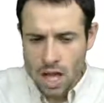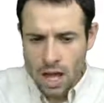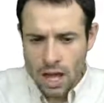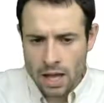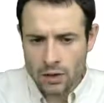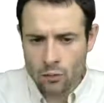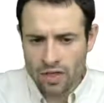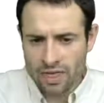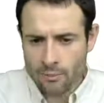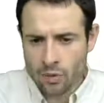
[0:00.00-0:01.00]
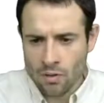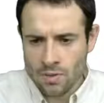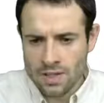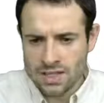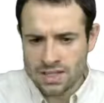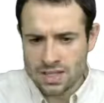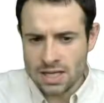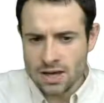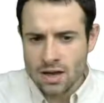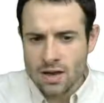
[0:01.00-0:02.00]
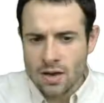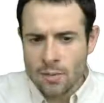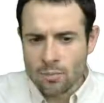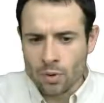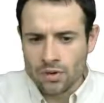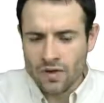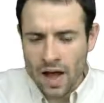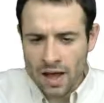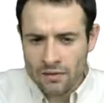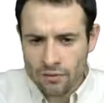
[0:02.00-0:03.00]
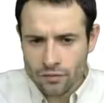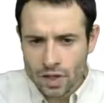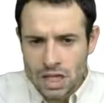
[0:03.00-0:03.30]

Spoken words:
and with probability 0.5